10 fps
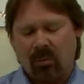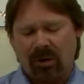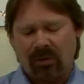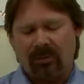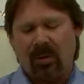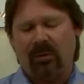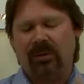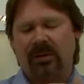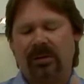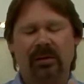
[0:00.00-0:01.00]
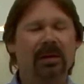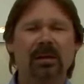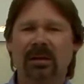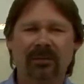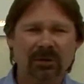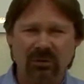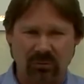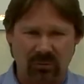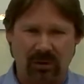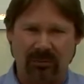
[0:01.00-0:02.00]
one of the most sensitive
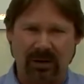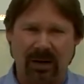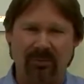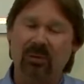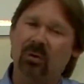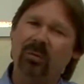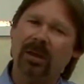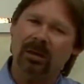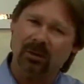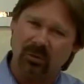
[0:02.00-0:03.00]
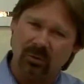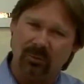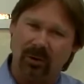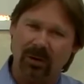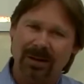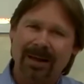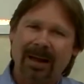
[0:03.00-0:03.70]
issues sometimes to the consumer,